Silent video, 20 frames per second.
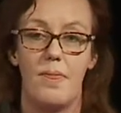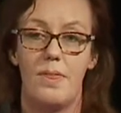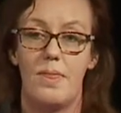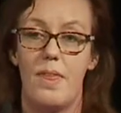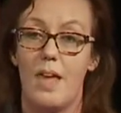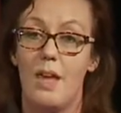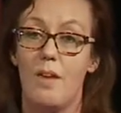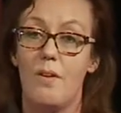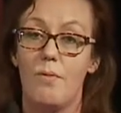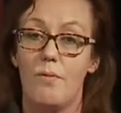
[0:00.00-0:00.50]

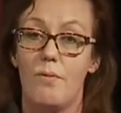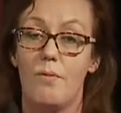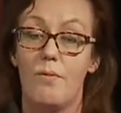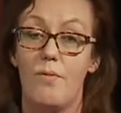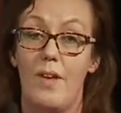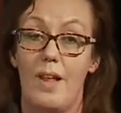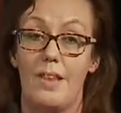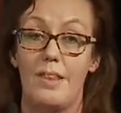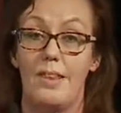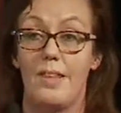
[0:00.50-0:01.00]
they
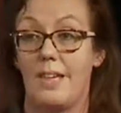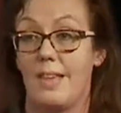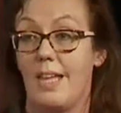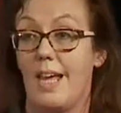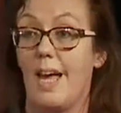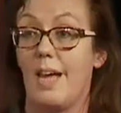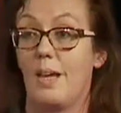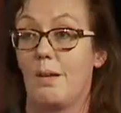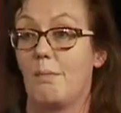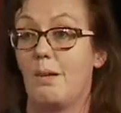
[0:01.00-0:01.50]
felt that they
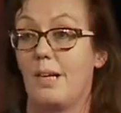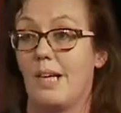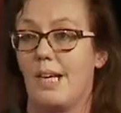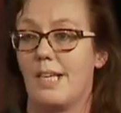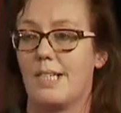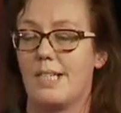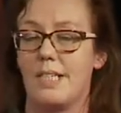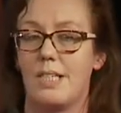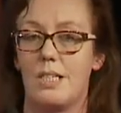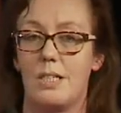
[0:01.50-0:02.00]
hadn't been
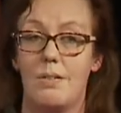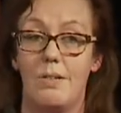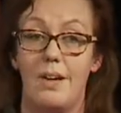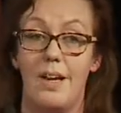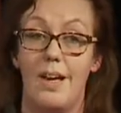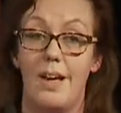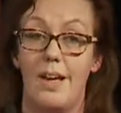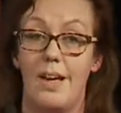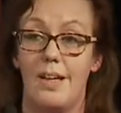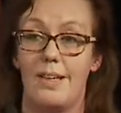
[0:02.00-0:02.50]
listened to,
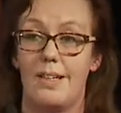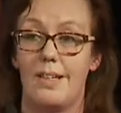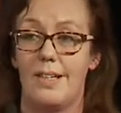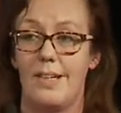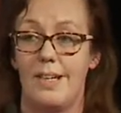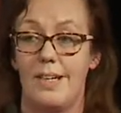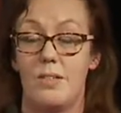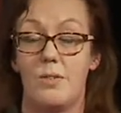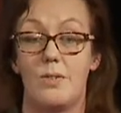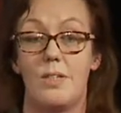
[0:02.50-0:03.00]
and
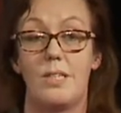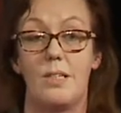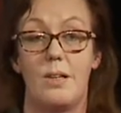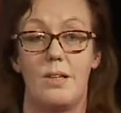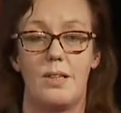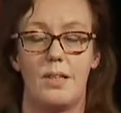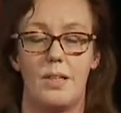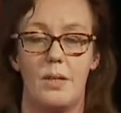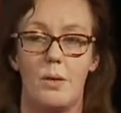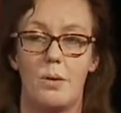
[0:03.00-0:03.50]
as a
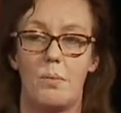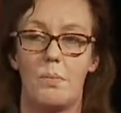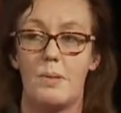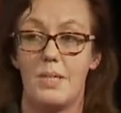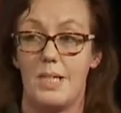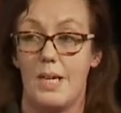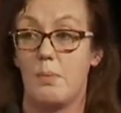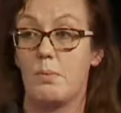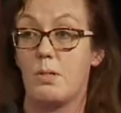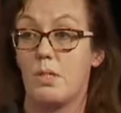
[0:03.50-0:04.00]
result, their
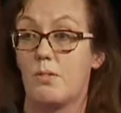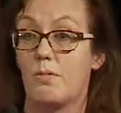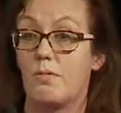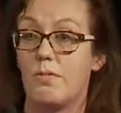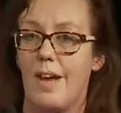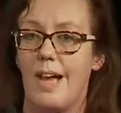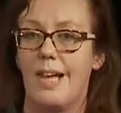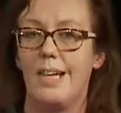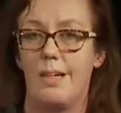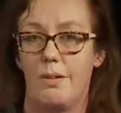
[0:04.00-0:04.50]
perceptions of
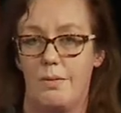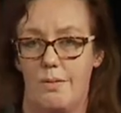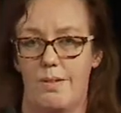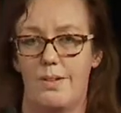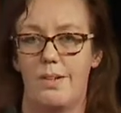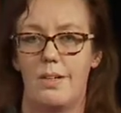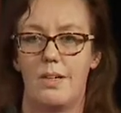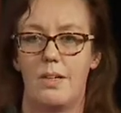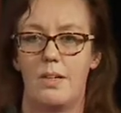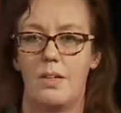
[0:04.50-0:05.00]
value
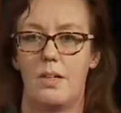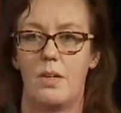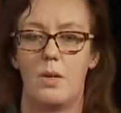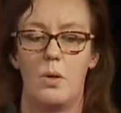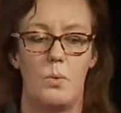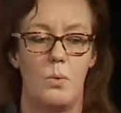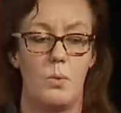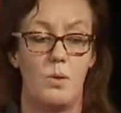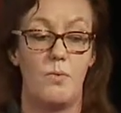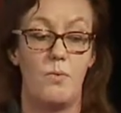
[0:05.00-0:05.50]

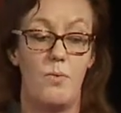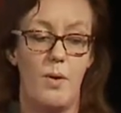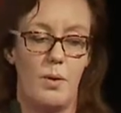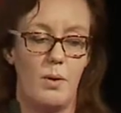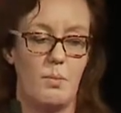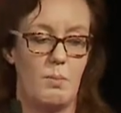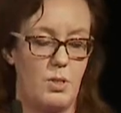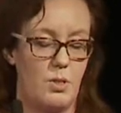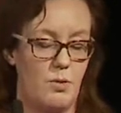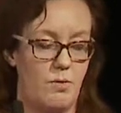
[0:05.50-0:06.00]
was
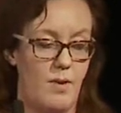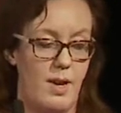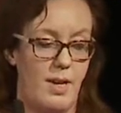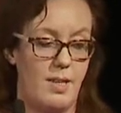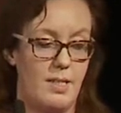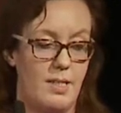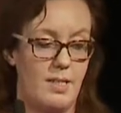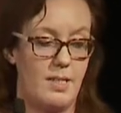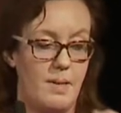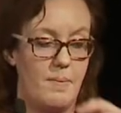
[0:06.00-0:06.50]
very much
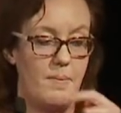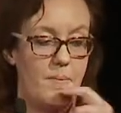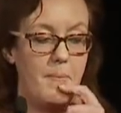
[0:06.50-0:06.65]
affected.